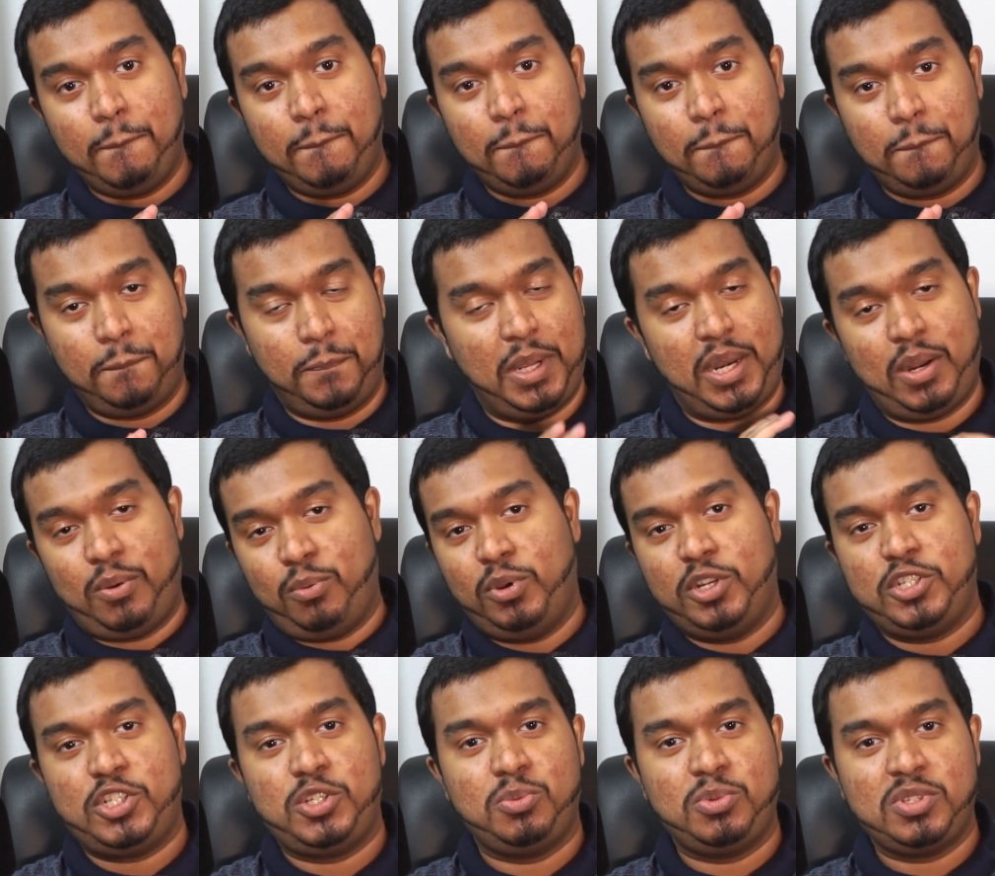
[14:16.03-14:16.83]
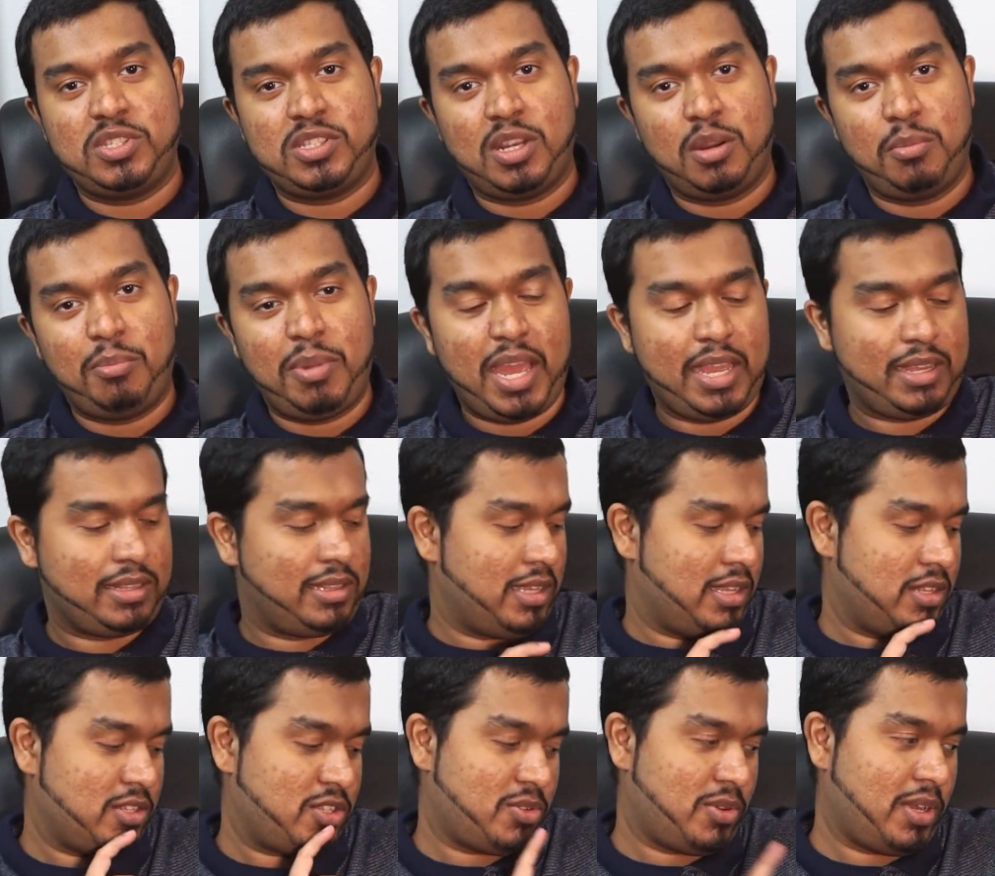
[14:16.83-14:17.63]
but I wish it was there back
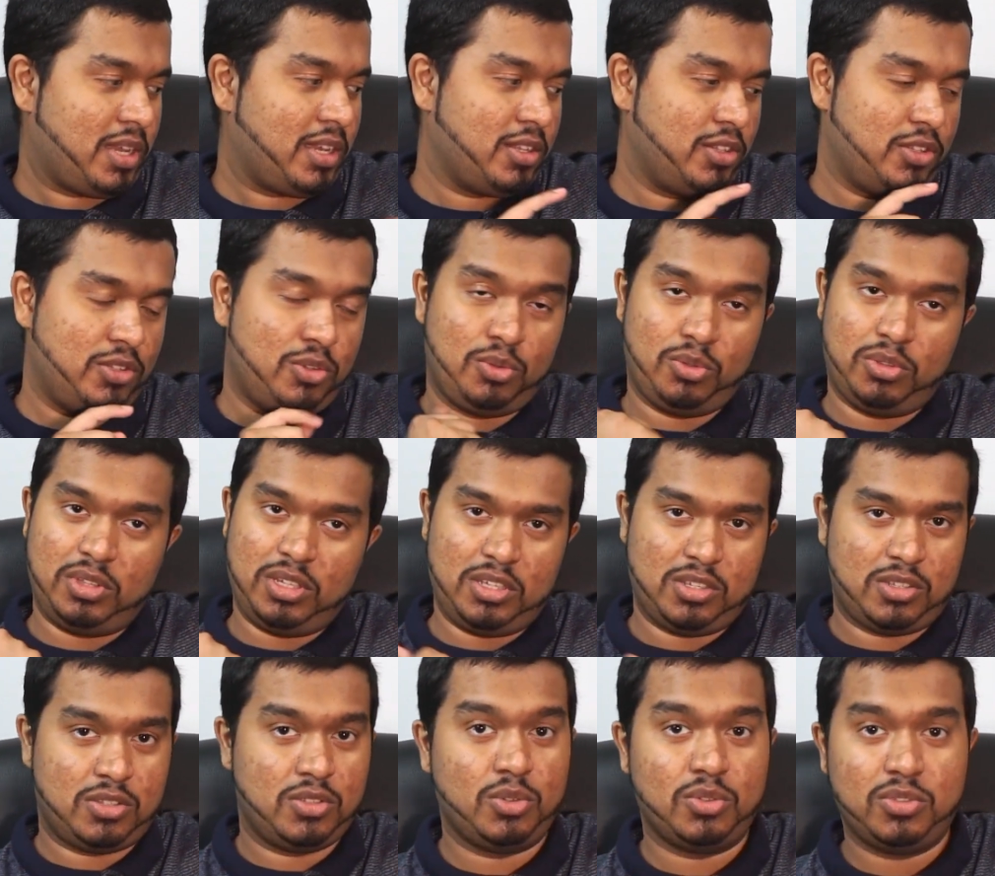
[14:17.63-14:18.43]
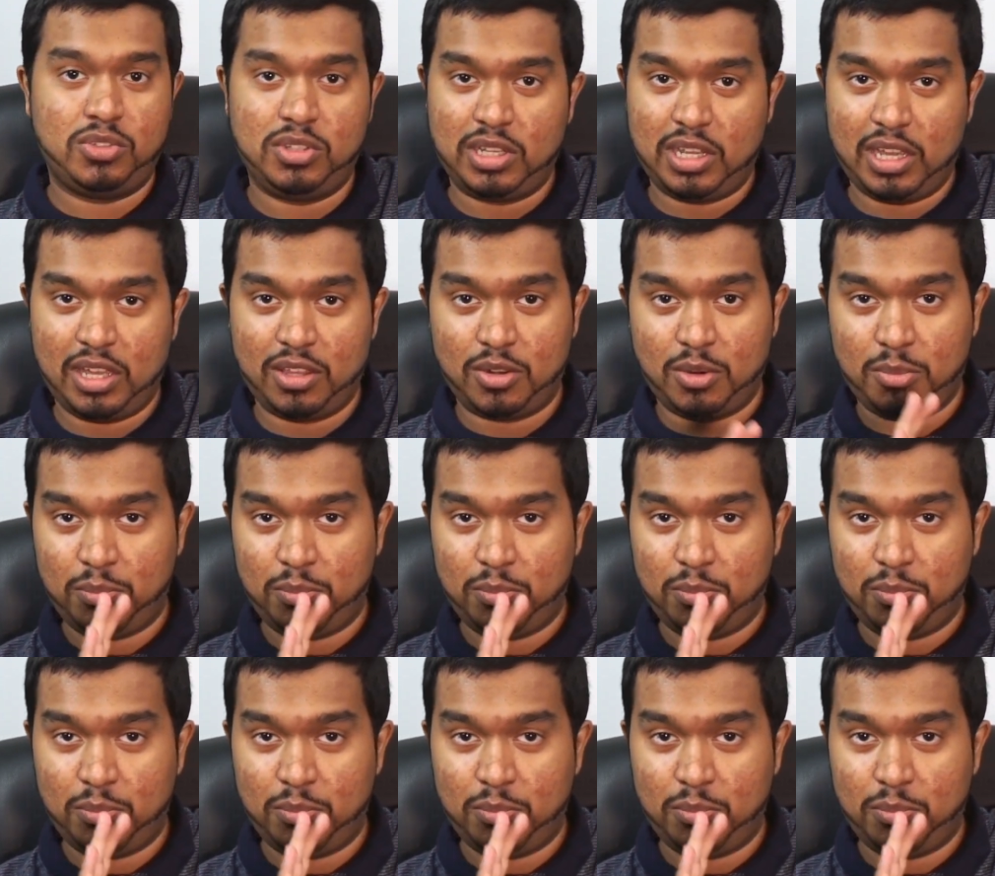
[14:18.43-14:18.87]
then so I could do these two together.